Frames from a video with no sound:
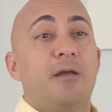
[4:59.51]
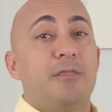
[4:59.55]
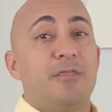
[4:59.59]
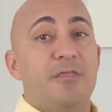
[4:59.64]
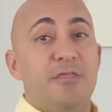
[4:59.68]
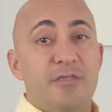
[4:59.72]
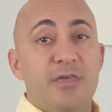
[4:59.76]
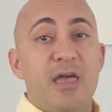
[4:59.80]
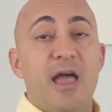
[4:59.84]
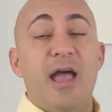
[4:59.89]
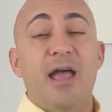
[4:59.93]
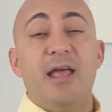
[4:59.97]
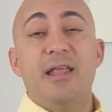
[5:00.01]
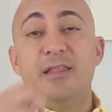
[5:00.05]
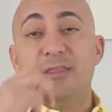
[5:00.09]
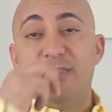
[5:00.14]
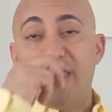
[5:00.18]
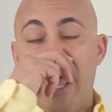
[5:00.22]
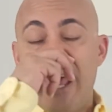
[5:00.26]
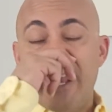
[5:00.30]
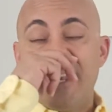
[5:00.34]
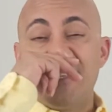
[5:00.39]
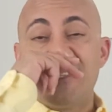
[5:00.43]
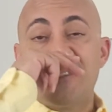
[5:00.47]

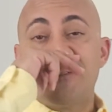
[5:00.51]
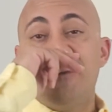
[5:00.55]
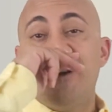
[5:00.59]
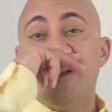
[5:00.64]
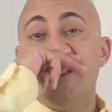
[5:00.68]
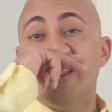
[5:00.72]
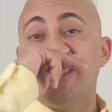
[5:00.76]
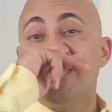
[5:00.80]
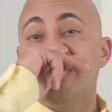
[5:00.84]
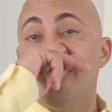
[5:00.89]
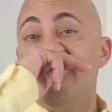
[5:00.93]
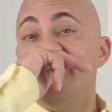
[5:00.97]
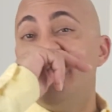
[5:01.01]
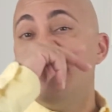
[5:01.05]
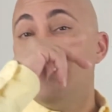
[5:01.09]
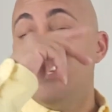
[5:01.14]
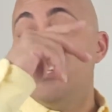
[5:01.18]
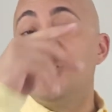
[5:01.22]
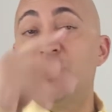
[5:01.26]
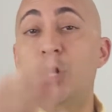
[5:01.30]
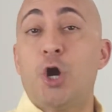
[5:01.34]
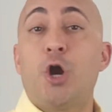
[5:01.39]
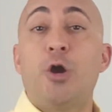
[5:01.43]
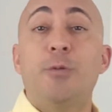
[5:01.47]
That is what is going to
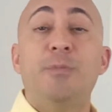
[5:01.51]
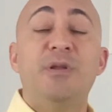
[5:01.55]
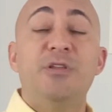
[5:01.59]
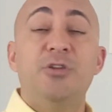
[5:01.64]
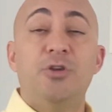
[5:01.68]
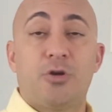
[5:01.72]
determine